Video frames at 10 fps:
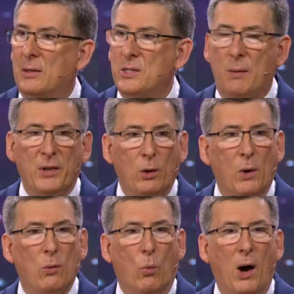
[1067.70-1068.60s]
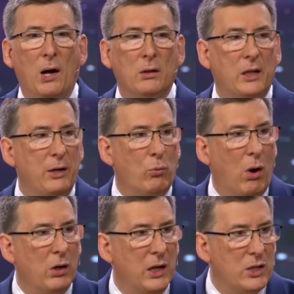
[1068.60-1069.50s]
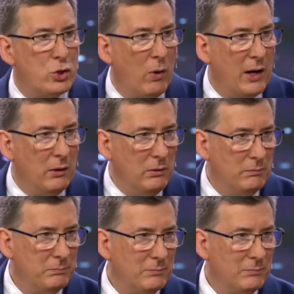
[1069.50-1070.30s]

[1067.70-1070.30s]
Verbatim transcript: Something went wildly wrong in Israel.